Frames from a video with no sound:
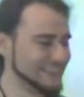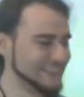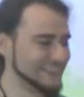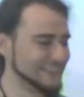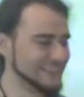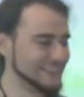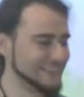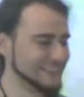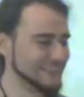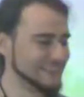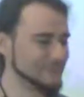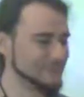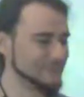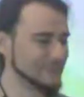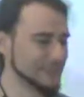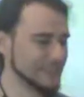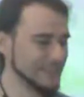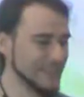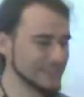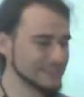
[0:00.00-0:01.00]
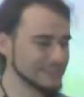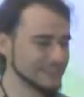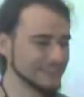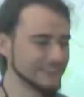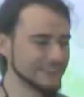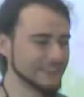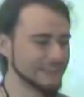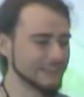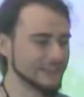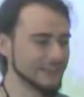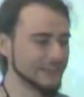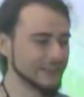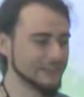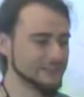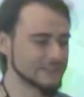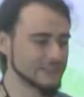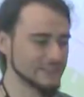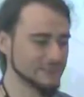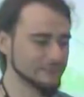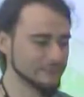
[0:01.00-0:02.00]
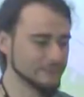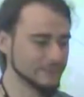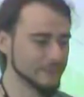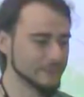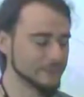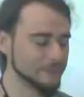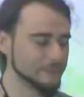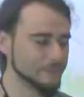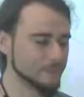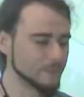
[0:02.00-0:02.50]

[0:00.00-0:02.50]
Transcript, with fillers: Uh, but last year I have something,